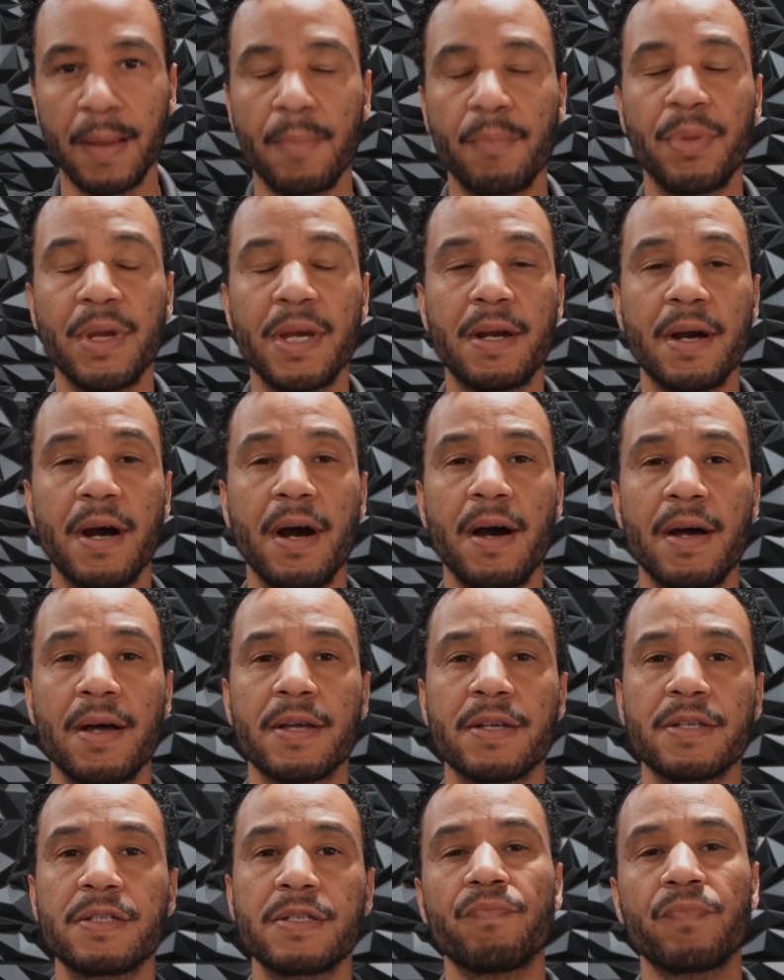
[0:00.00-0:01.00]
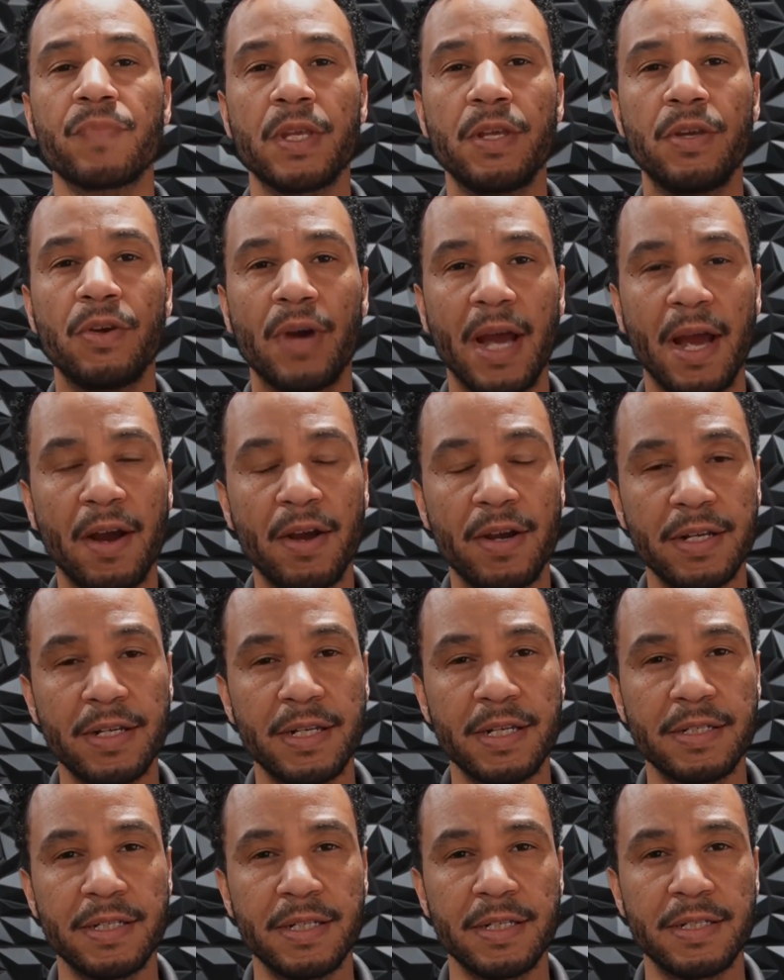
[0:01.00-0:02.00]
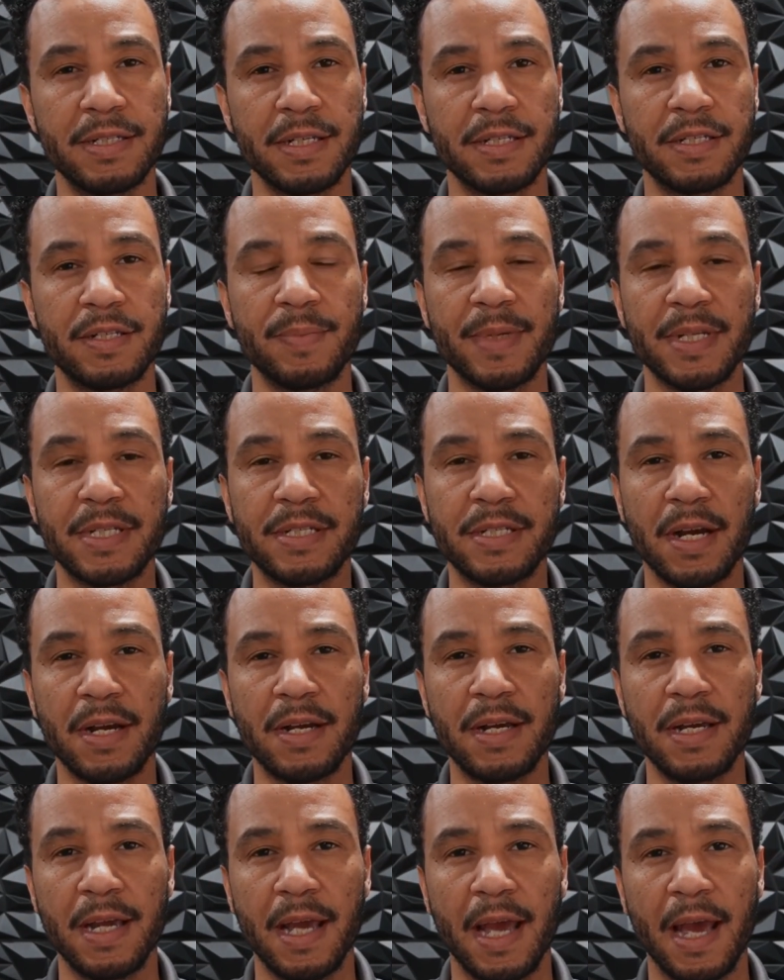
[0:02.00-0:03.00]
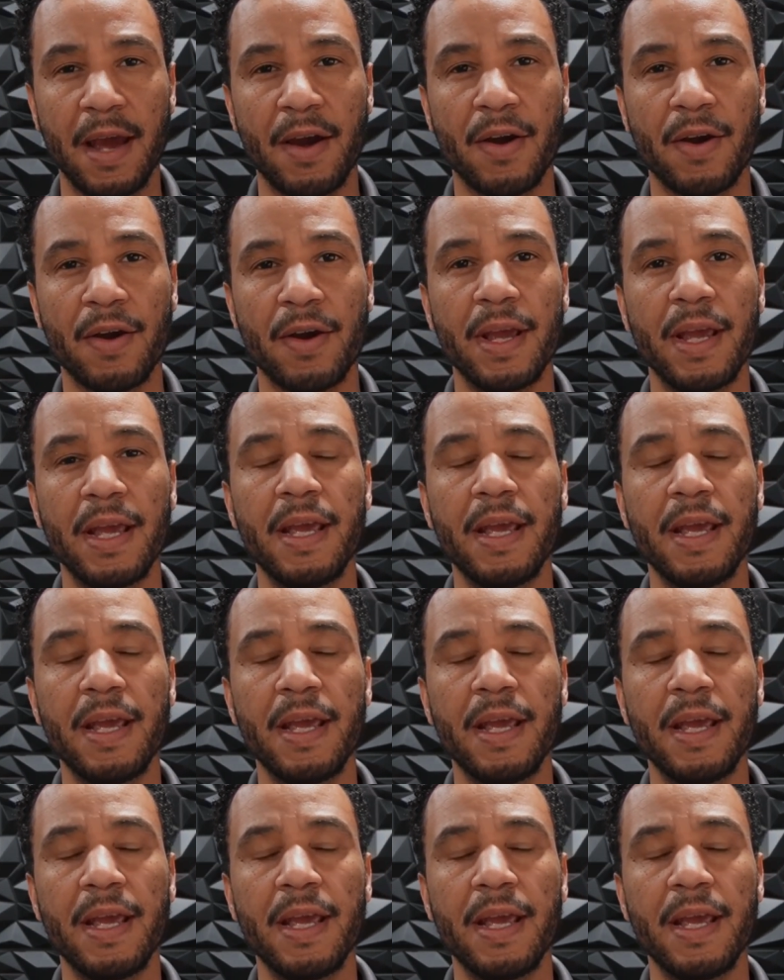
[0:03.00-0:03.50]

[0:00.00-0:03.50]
because your air conditioning system is sucking air